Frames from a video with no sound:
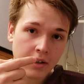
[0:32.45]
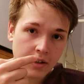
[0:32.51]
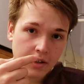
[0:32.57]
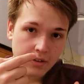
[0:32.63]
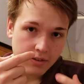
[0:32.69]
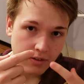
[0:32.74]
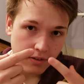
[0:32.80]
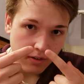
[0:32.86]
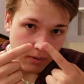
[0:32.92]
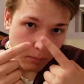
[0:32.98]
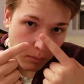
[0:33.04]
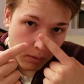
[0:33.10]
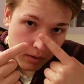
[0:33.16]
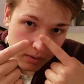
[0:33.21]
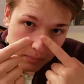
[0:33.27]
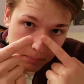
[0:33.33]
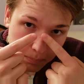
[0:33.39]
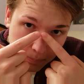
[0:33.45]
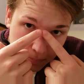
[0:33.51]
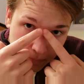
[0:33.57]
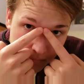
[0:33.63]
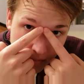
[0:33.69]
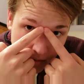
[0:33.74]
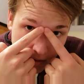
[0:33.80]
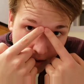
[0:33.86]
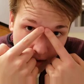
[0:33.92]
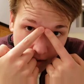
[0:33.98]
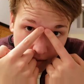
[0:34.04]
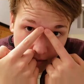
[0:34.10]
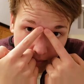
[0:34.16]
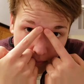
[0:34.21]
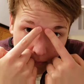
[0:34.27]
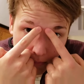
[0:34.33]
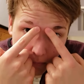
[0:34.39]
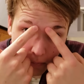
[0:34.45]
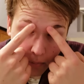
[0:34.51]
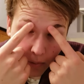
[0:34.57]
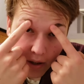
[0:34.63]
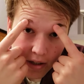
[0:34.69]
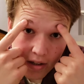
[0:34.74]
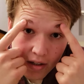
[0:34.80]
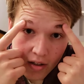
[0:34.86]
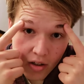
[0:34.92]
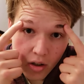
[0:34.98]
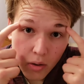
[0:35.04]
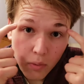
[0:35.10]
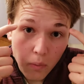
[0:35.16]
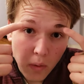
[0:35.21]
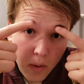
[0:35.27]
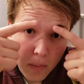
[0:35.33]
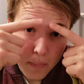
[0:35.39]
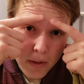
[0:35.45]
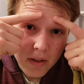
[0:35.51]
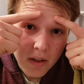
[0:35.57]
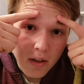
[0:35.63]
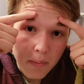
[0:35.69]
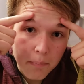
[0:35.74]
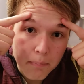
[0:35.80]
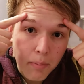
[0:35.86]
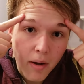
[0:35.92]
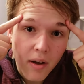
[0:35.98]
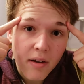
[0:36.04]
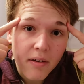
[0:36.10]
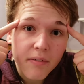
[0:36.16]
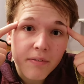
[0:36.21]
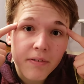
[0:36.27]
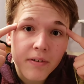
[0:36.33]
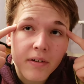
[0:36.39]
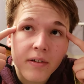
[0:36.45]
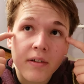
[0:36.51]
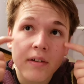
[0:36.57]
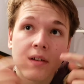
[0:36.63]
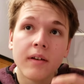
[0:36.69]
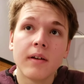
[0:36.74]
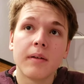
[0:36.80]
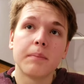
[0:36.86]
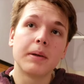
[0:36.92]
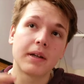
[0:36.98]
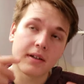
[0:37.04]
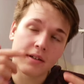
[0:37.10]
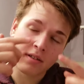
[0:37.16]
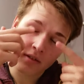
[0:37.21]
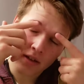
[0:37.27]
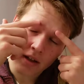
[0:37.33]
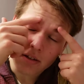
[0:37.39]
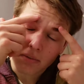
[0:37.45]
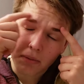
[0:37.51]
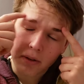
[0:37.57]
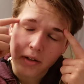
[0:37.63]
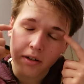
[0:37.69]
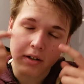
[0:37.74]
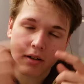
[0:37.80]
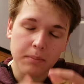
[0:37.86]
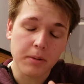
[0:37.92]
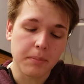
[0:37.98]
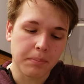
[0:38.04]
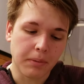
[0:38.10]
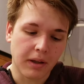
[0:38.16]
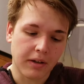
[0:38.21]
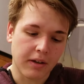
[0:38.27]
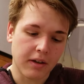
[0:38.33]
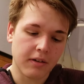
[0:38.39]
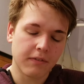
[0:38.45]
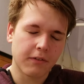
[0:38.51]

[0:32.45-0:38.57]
So you're gonna want to get right here warm and then above, because that's where you're gonna be plucking